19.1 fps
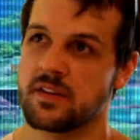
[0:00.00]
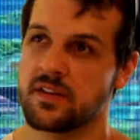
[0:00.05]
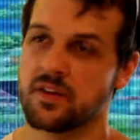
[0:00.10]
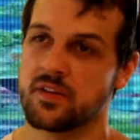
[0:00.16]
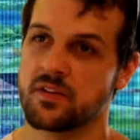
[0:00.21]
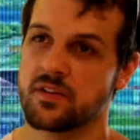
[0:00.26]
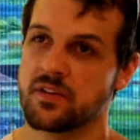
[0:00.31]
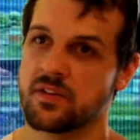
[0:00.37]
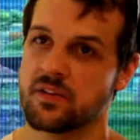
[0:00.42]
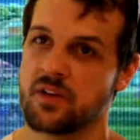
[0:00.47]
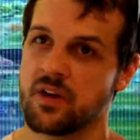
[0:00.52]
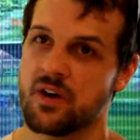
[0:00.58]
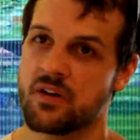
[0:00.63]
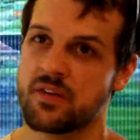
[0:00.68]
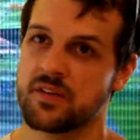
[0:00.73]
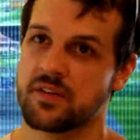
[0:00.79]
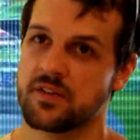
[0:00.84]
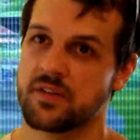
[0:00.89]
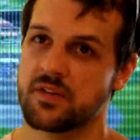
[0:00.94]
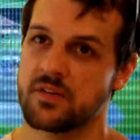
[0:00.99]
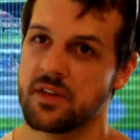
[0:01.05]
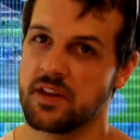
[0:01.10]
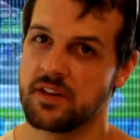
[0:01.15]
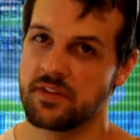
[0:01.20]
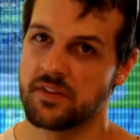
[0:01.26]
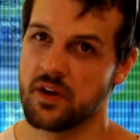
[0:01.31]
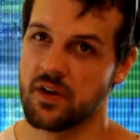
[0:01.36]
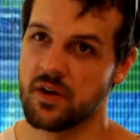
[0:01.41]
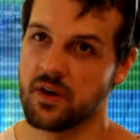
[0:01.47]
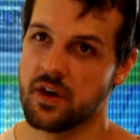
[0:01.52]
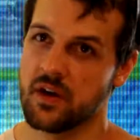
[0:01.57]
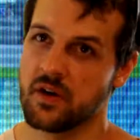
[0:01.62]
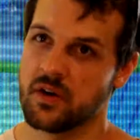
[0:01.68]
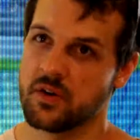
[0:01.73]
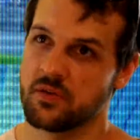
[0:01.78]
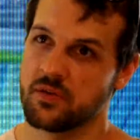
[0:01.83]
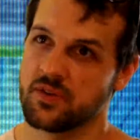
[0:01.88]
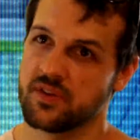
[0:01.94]
there's all this, it
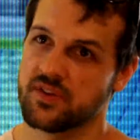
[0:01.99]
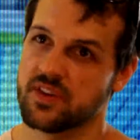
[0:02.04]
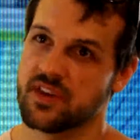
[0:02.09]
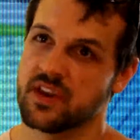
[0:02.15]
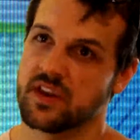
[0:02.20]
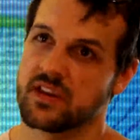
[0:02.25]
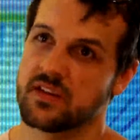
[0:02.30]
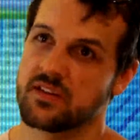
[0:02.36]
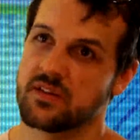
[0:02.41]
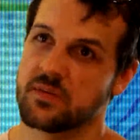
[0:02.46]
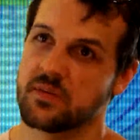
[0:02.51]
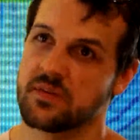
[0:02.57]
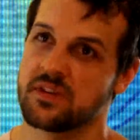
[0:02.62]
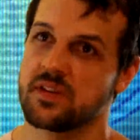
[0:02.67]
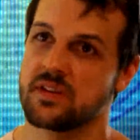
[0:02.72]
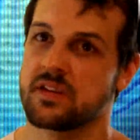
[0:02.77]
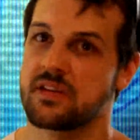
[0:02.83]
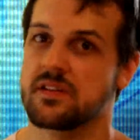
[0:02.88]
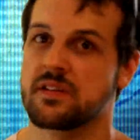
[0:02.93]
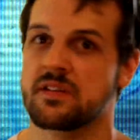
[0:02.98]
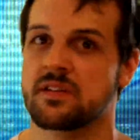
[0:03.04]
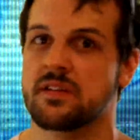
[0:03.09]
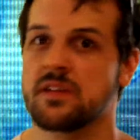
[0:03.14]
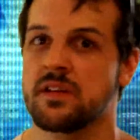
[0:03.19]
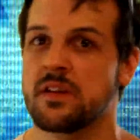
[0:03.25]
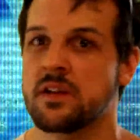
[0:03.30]
always feels like it's something that's